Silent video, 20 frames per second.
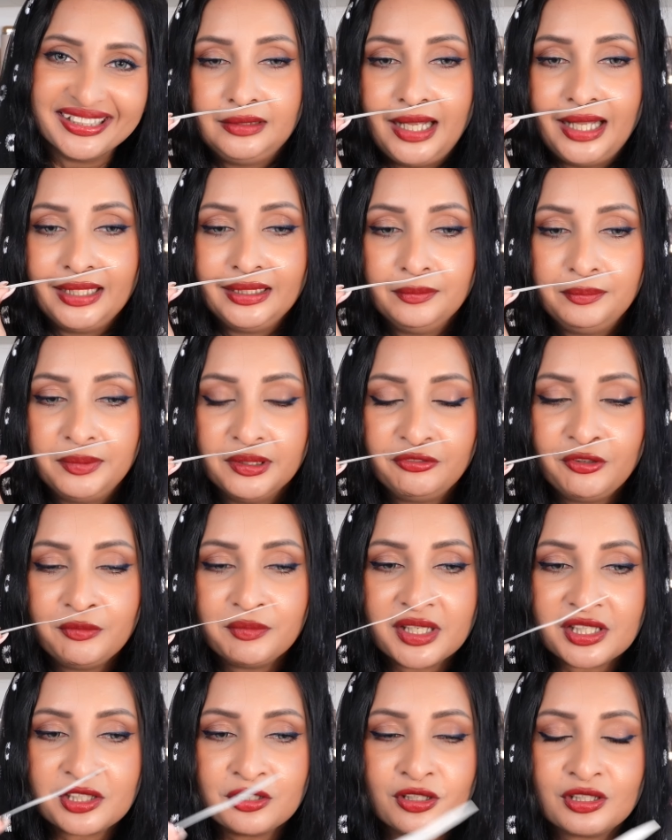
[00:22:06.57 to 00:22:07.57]
And the perfume
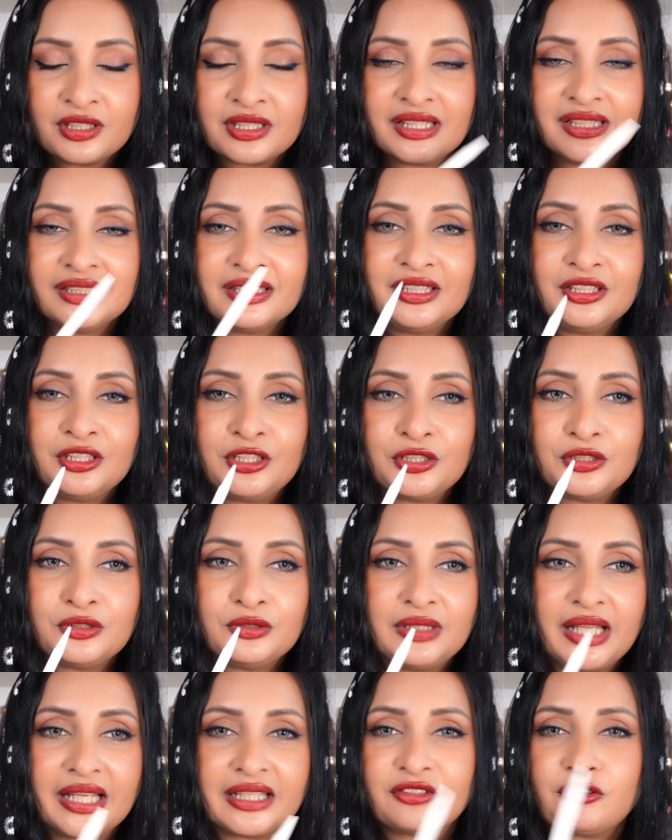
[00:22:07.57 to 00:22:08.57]
does not turn into,
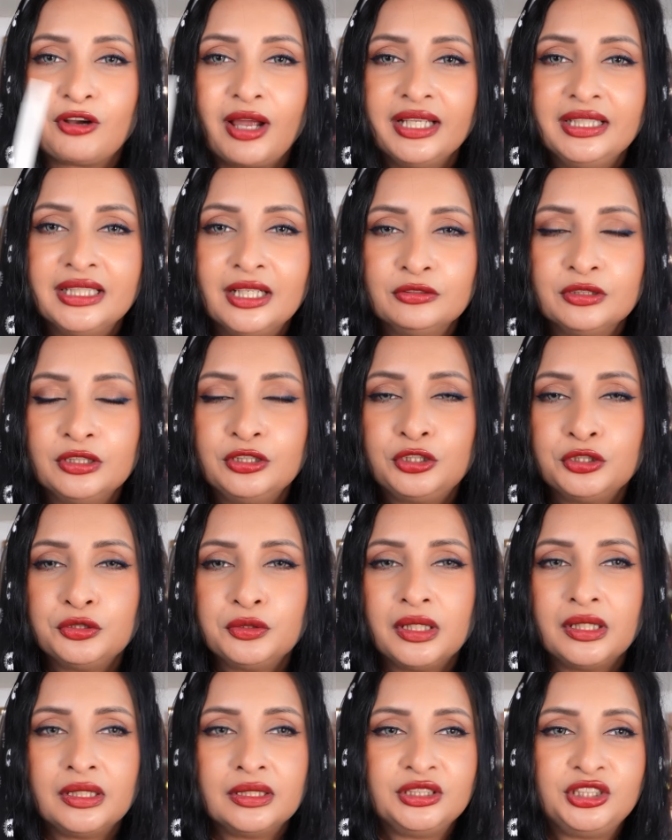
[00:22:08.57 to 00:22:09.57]
like, dry down into
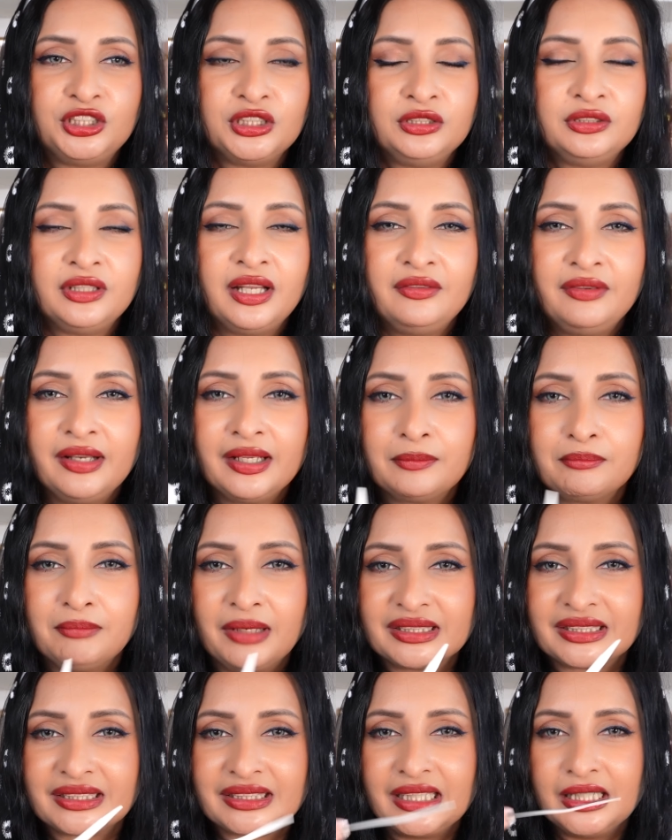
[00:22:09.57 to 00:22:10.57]
a generic
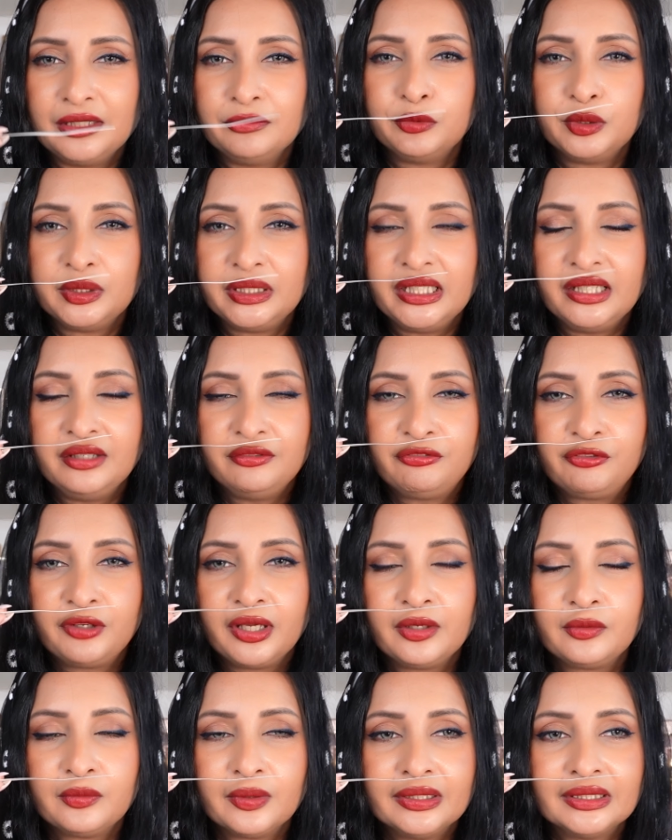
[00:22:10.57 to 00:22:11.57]
musky, woody
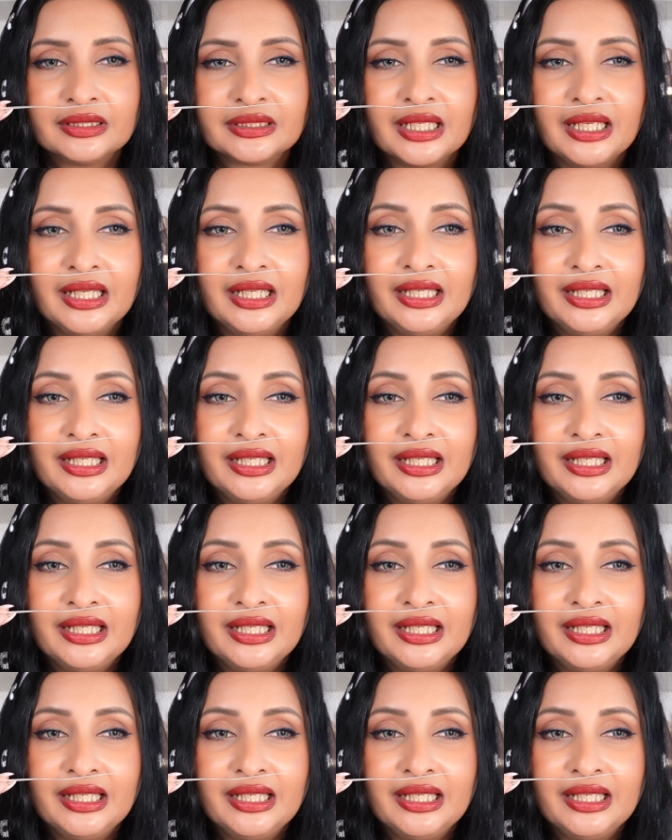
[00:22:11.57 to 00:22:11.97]
fragrance.